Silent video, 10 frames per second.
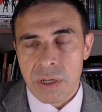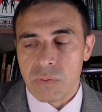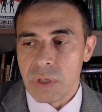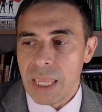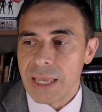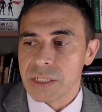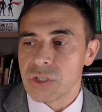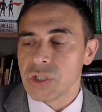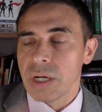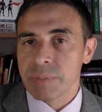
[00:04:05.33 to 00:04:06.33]
We can't
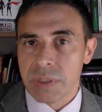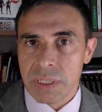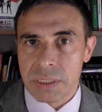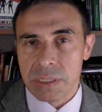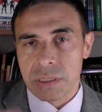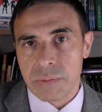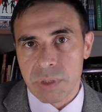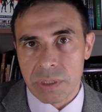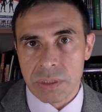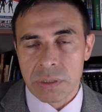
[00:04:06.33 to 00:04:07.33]
jump to these
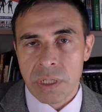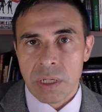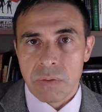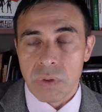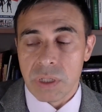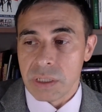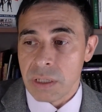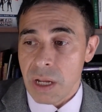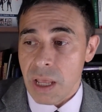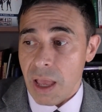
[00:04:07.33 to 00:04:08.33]
assumptions. We can
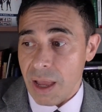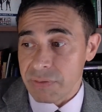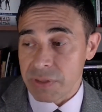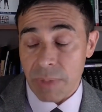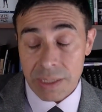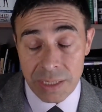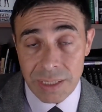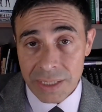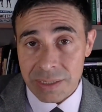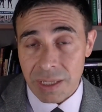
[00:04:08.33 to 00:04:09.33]
have some
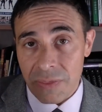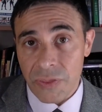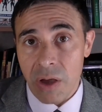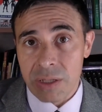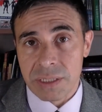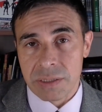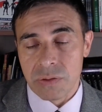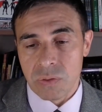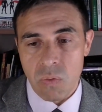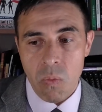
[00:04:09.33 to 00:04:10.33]
ideas and thoughts as
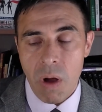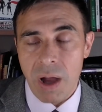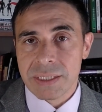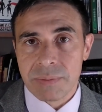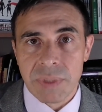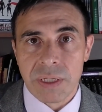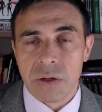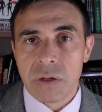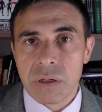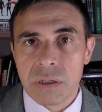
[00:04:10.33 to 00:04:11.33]
to why something
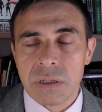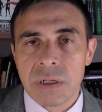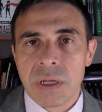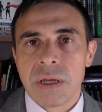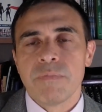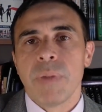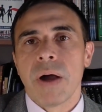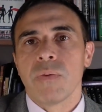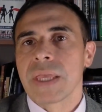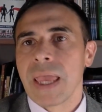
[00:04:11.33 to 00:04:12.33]
occurred, but
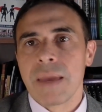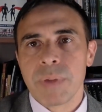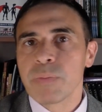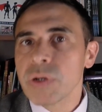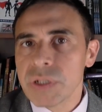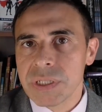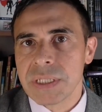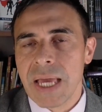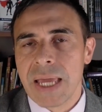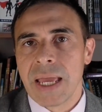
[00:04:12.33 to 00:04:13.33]
we can't be pushing
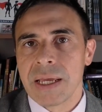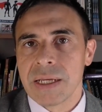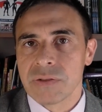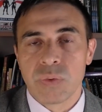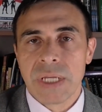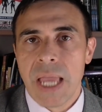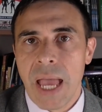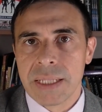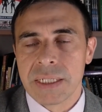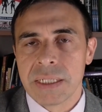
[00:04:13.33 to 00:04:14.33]
that as
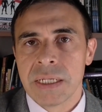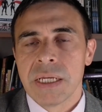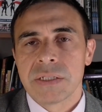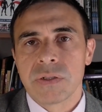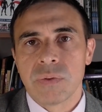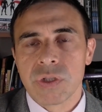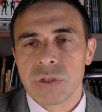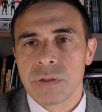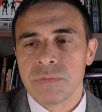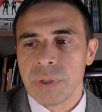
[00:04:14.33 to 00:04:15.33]
reality. So we
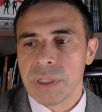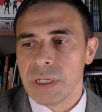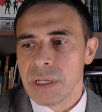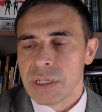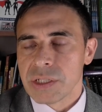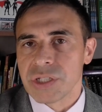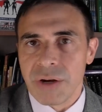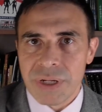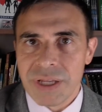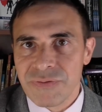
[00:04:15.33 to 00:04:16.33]
shouldn't be
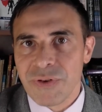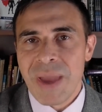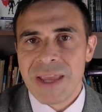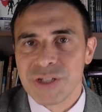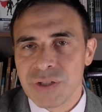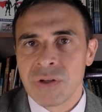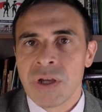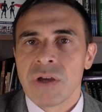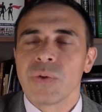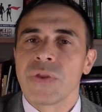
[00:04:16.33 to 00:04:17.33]
sharing information
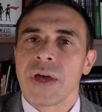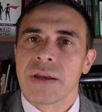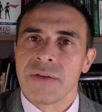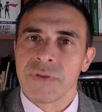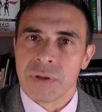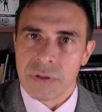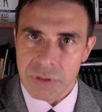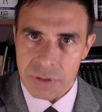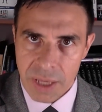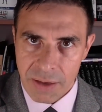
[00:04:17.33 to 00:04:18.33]
without having
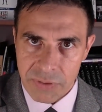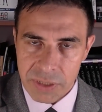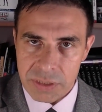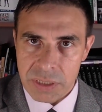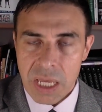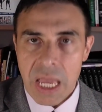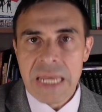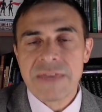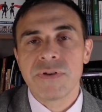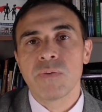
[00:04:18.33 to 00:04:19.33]
good evidence. And
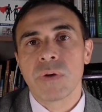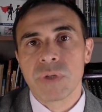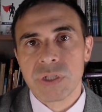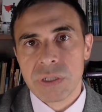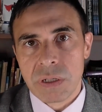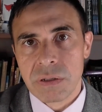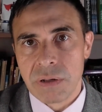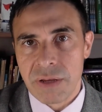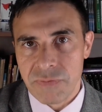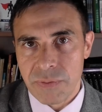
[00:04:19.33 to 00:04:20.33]
even when we share
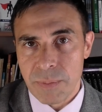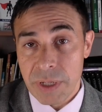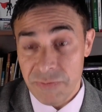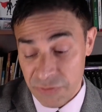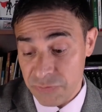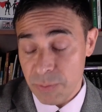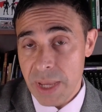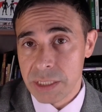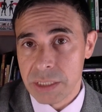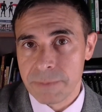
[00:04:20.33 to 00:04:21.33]

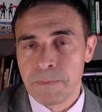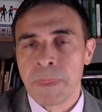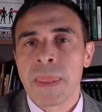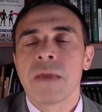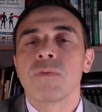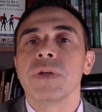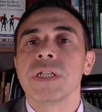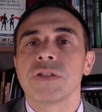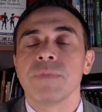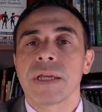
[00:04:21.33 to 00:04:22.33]
information, we need
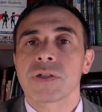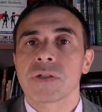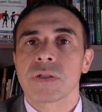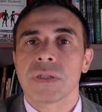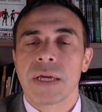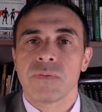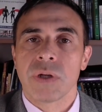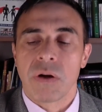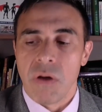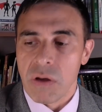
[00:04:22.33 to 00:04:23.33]
to make sure that we
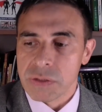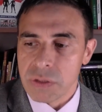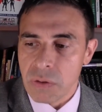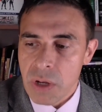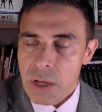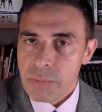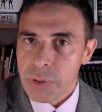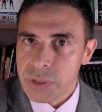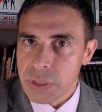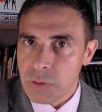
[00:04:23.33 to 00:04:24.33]
are also
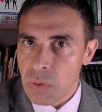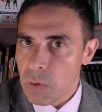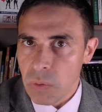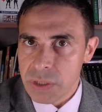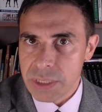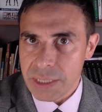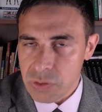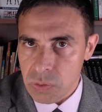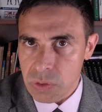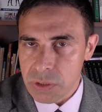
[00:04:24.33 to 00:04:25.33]
pushing, well, where's that
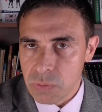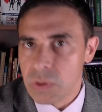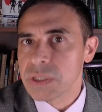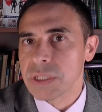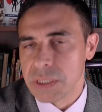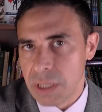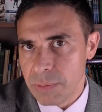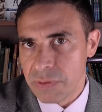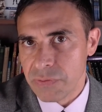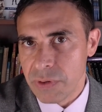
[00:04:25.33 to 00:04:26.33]
source? Where's this
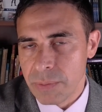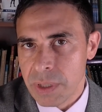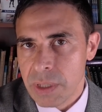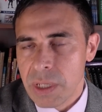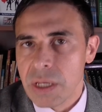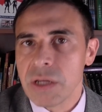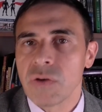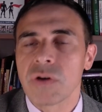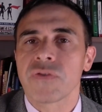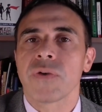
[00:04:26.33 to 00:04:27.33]
coming from? In
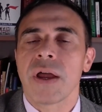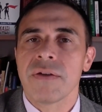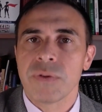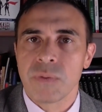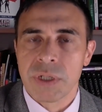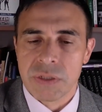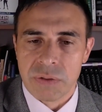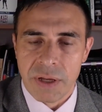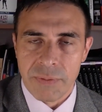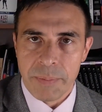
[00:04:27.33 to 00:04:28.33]
order for everyone to
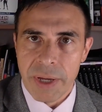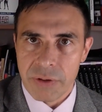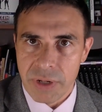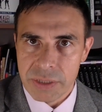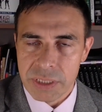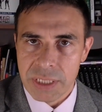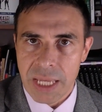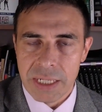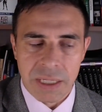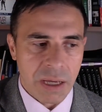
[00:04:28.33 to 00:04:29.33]
have a better
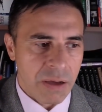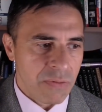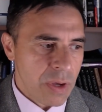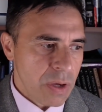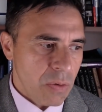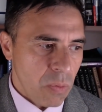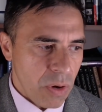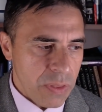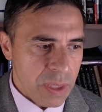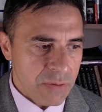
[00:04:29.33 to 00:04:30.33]
understanding of where
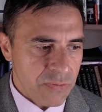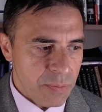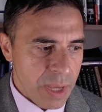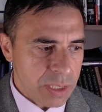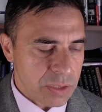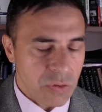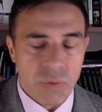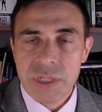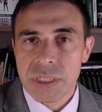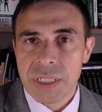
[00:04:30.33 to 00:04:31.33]
the information
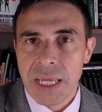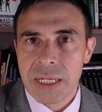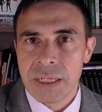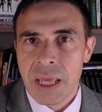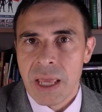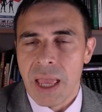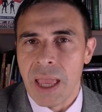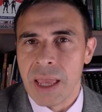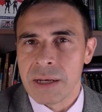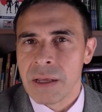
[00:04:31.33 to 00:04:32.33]
originated
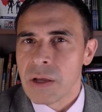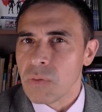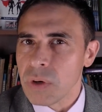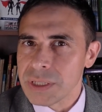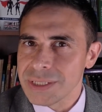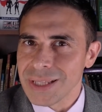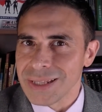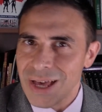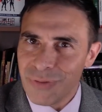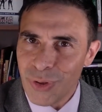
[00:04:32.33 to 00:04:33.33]
and what is the
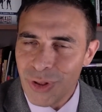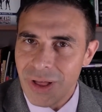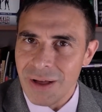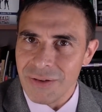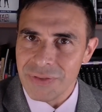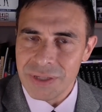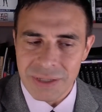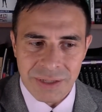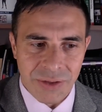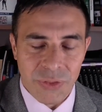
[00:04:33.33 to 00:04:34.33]
level of
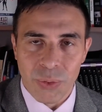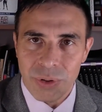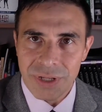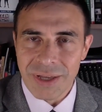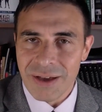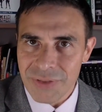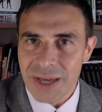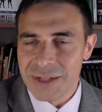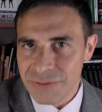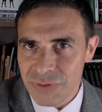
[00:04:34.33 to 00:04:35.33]
the authority of that
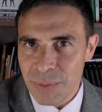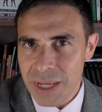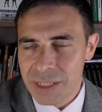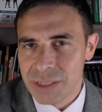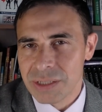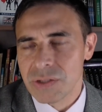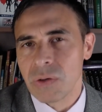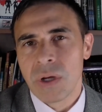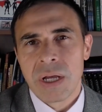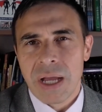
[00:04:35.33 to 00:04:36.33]
information. So
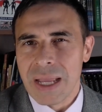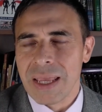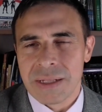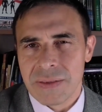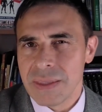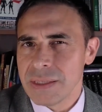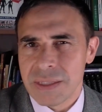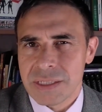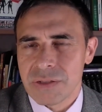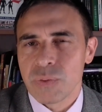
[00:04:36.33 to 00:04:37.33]
again,
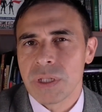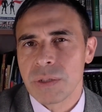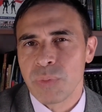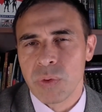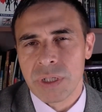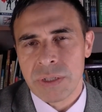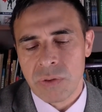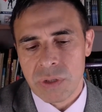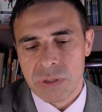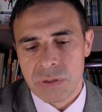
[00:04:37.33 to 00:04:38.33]
this is really important in
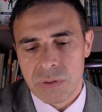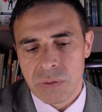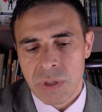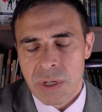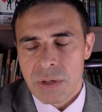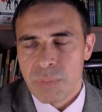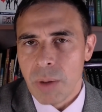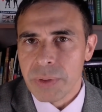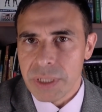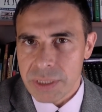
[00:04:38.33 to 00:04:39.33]
order to
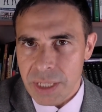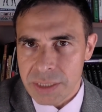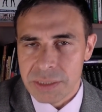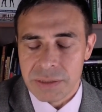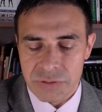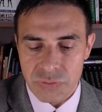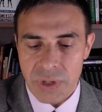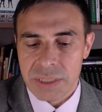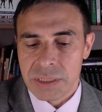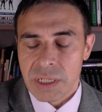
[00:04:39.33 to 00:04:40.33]
properly address
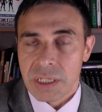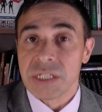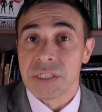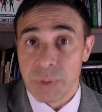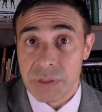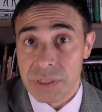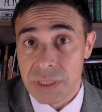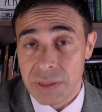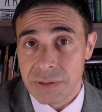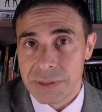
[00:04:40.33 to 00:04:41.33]
conspiracy
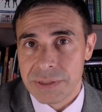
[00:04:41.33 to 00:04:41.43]
theory.